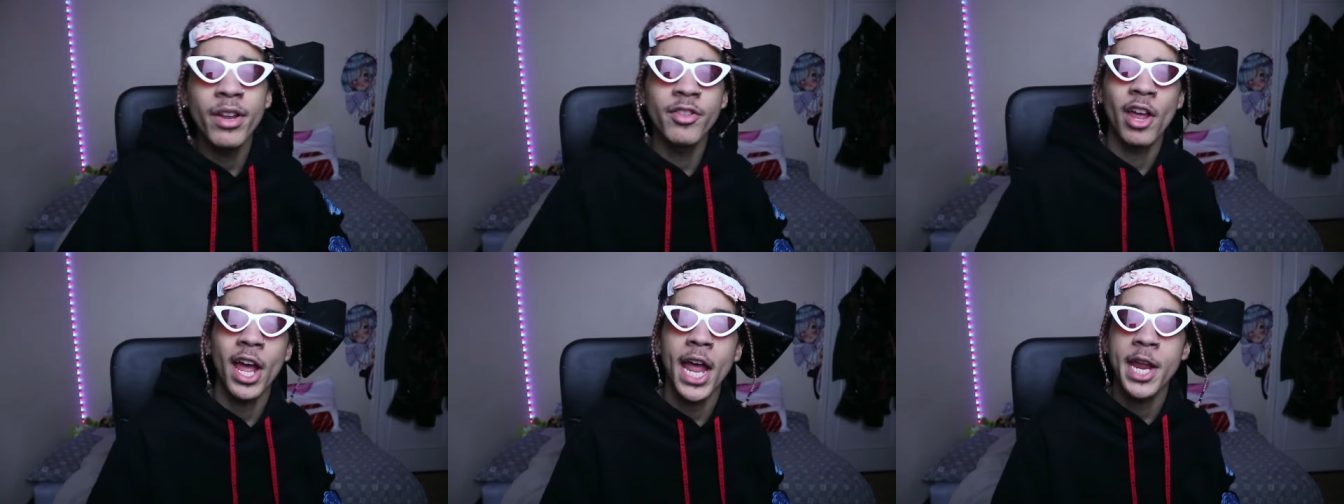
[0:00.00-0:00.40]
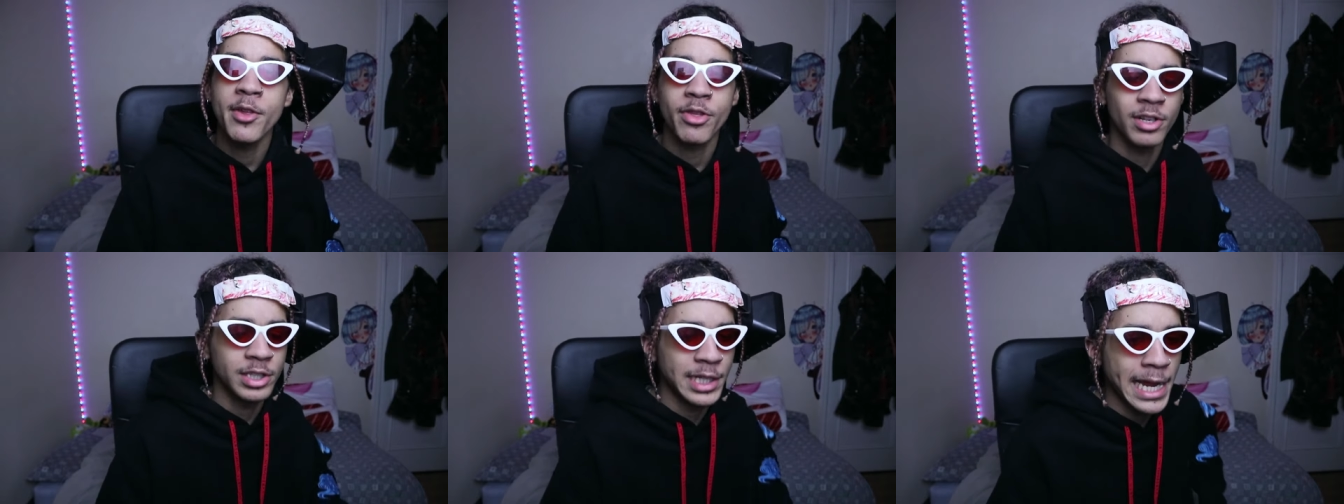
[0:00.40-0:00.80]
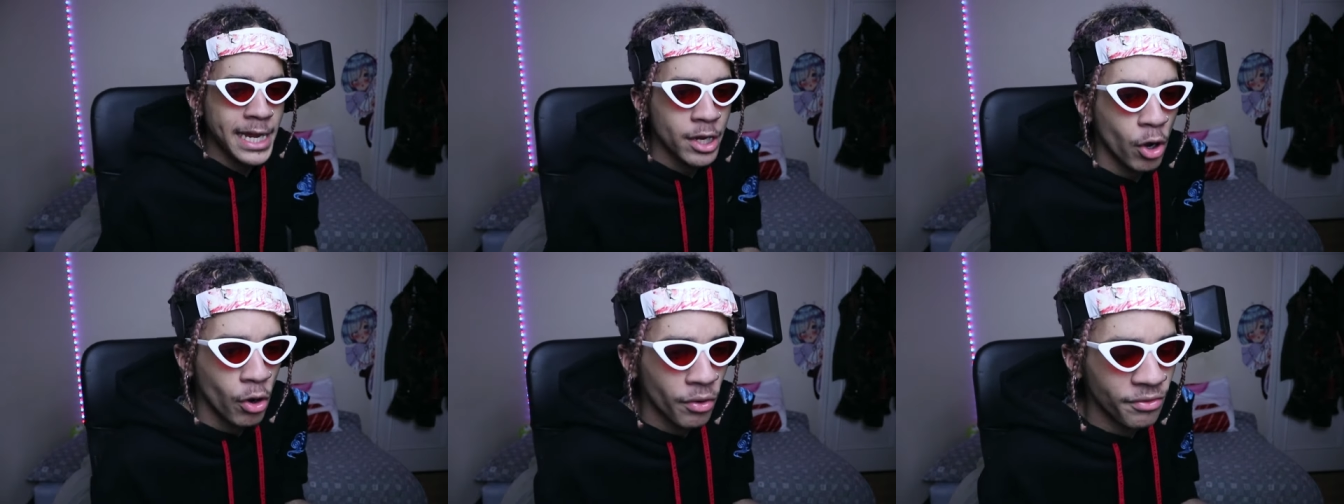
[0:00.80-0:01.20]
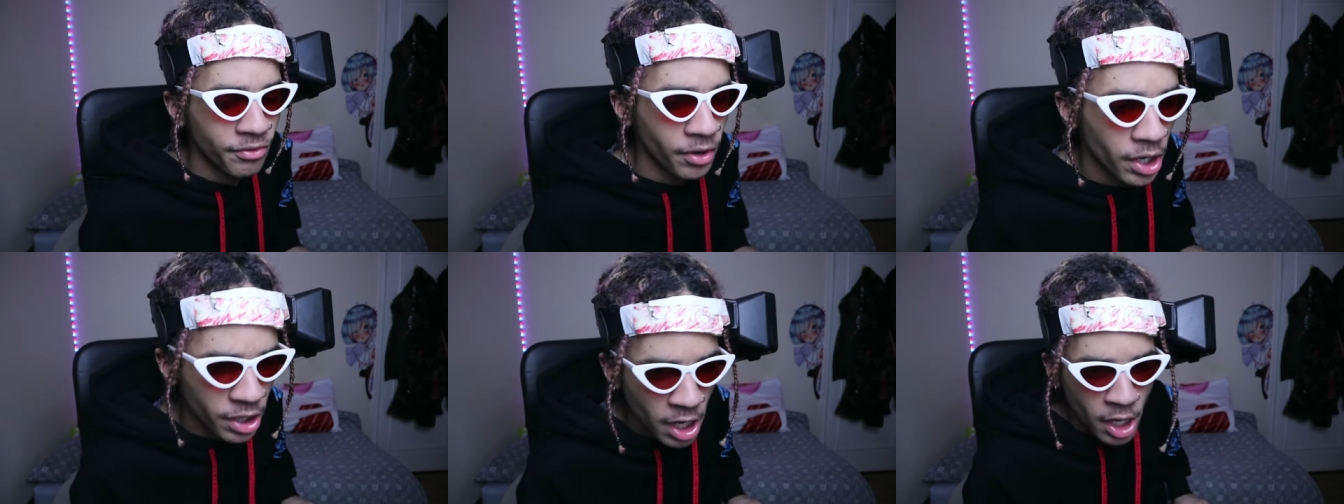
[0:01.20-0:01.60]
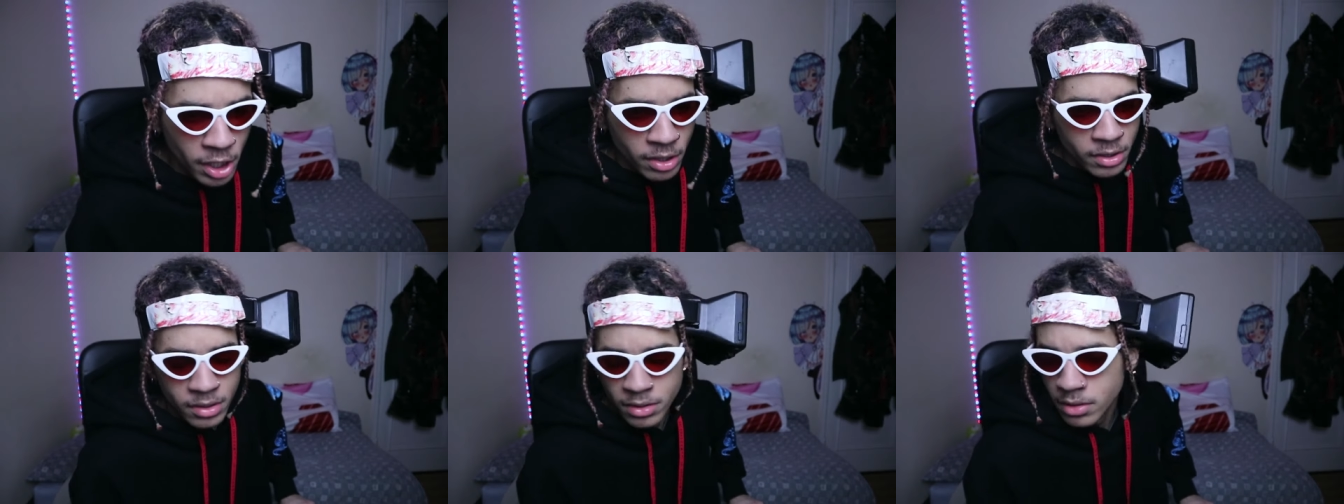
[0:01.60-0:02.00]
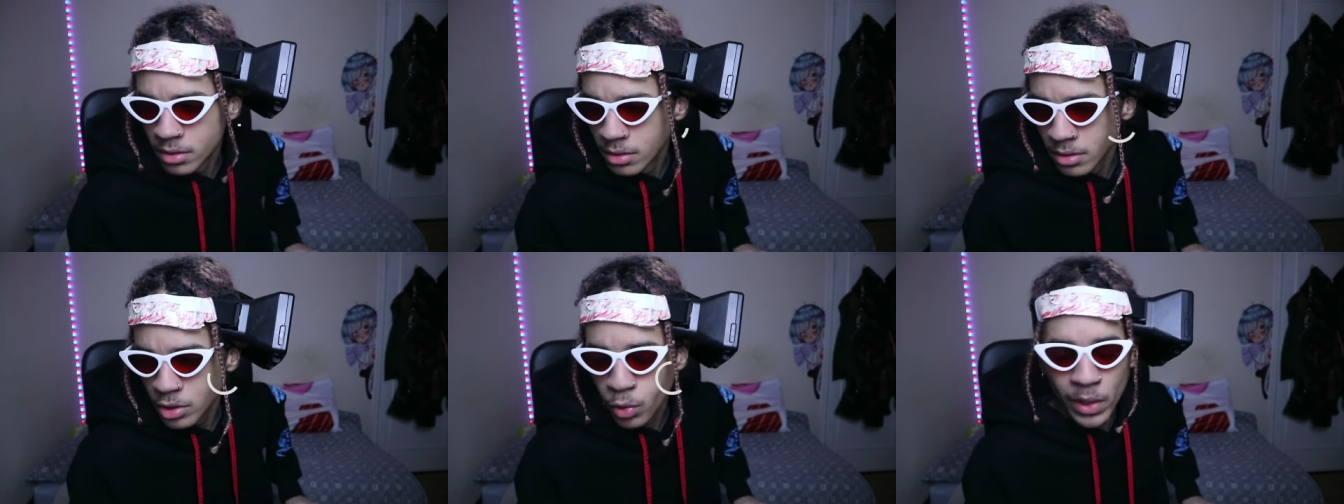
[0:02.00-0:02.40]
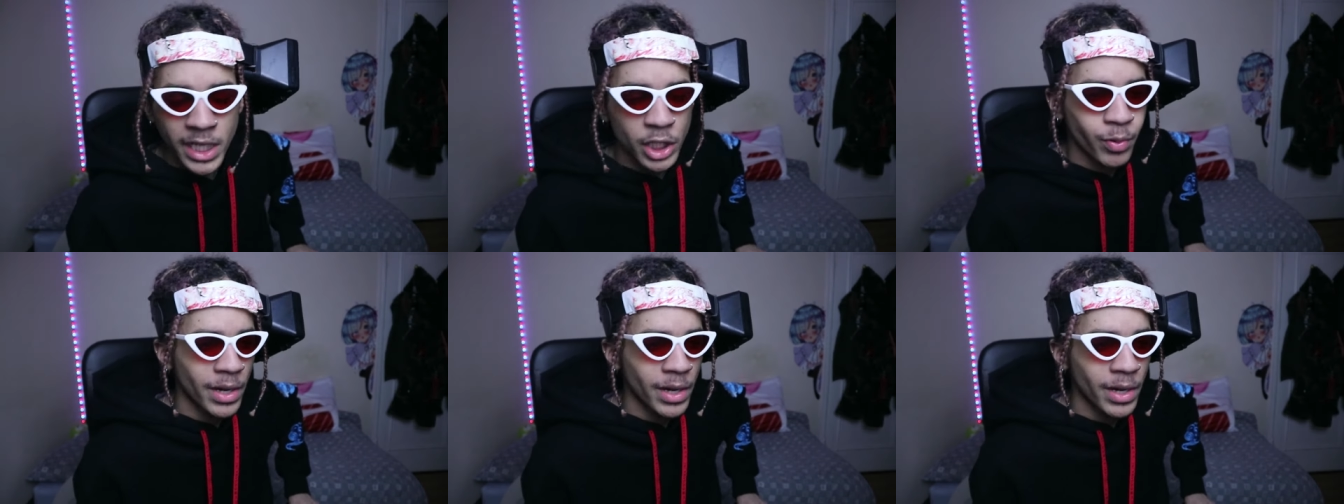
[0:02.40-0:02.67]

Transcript: in the eighth day of twenty